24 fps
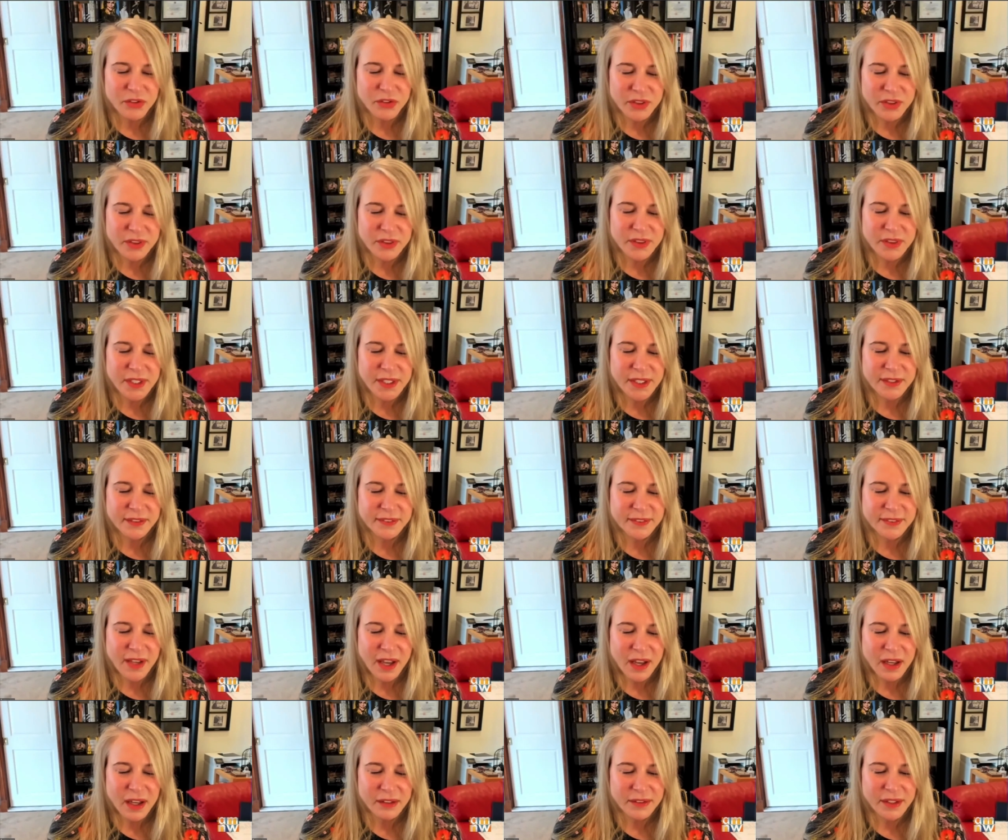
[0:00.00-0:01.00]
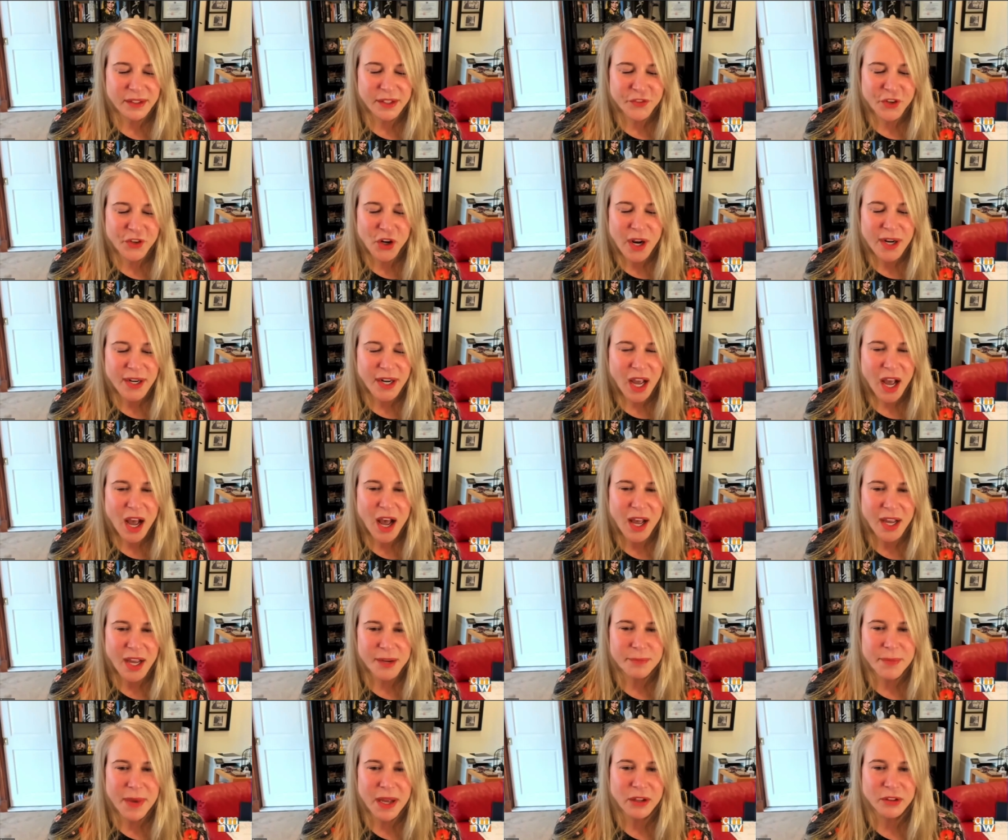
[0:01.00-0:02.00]
these, uh, if you're on a high
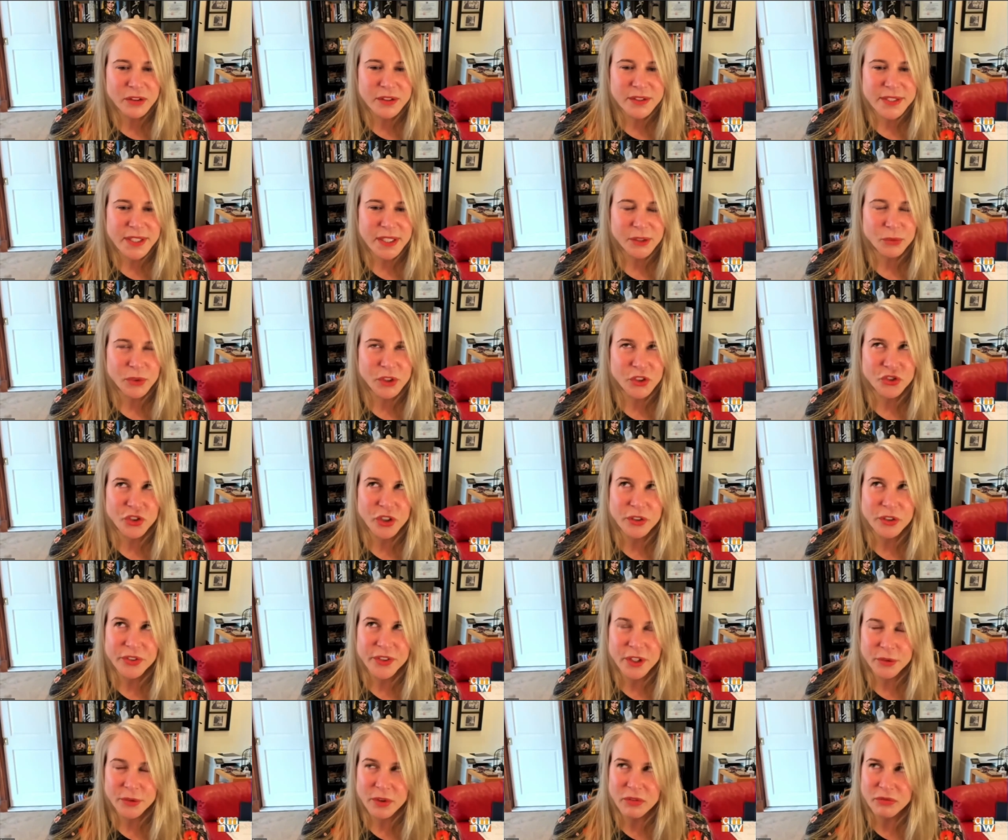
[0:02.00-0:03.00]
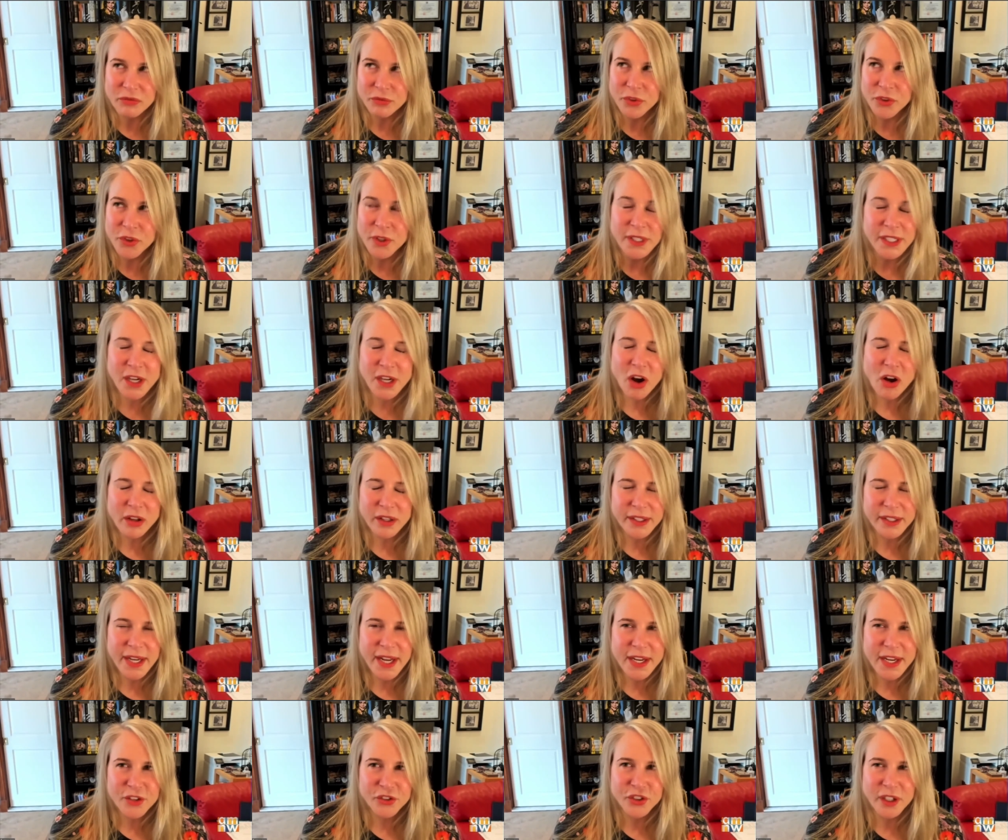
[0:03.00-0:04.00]
mountain, which are they're really all in
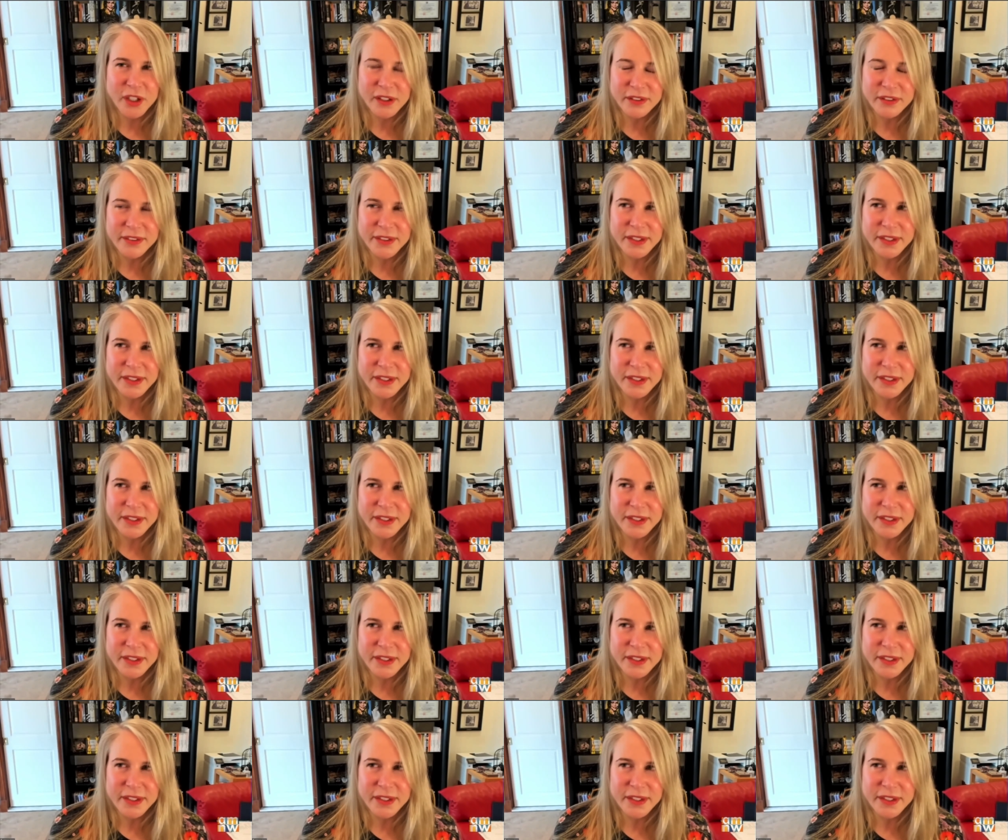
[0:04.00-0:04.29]
Asia,